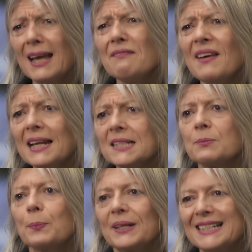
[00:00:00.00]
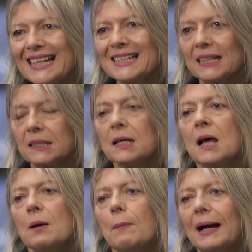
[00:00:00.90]
events predicted
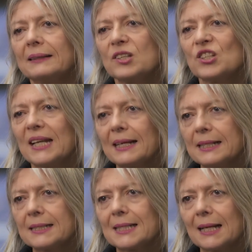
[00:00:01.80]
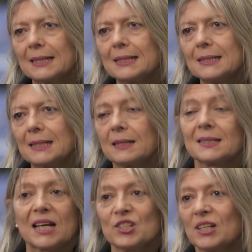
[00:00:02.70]
by the genetic studies,
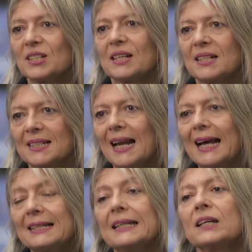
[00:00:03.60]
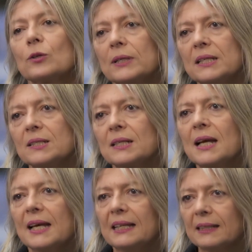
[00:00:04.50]
such as a slight increase
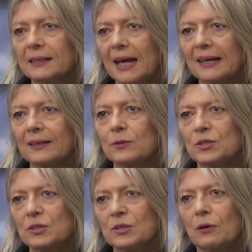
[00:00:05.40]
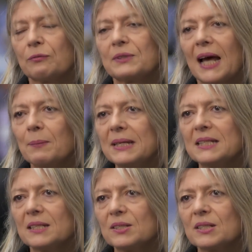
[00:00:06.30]
in the diagnosis of
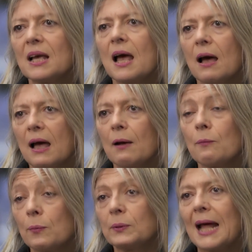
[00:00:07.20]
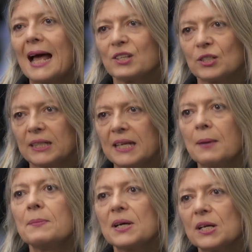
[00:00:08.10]
diabetes, would actually
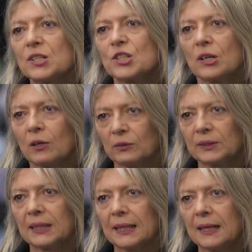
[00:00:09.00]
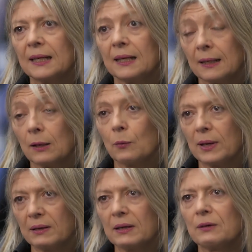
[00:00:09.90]
emerge on the
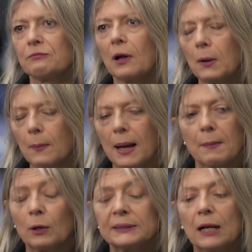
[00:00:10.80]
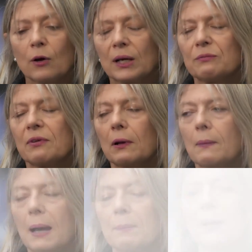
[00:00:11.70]
lower follow-up, on the longer
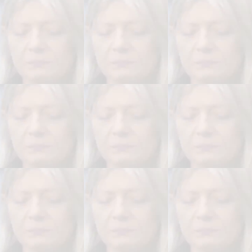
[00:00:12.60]
follow-up.